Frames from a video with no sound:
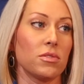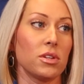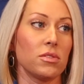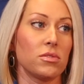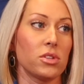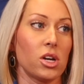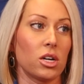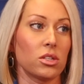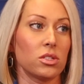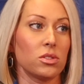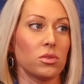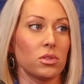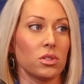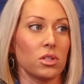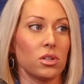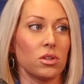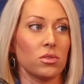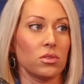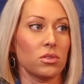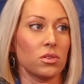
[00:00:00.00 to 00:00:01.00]
they talked to a
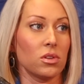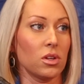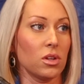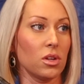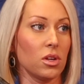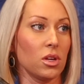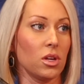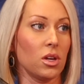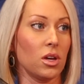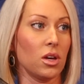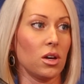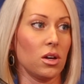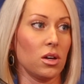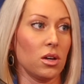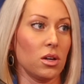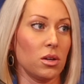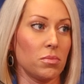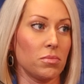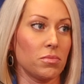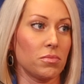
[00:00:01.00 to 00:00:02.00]

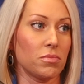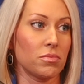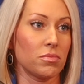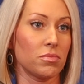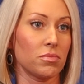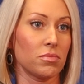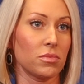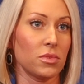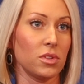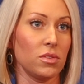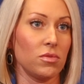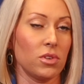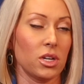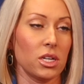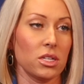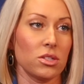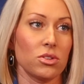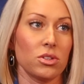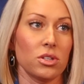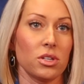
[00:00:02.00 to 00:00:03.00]
loan
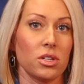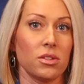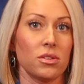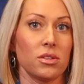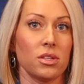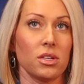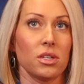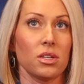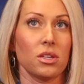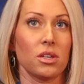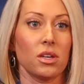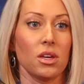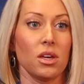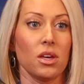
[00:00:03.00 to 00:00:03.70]
advisor or anything,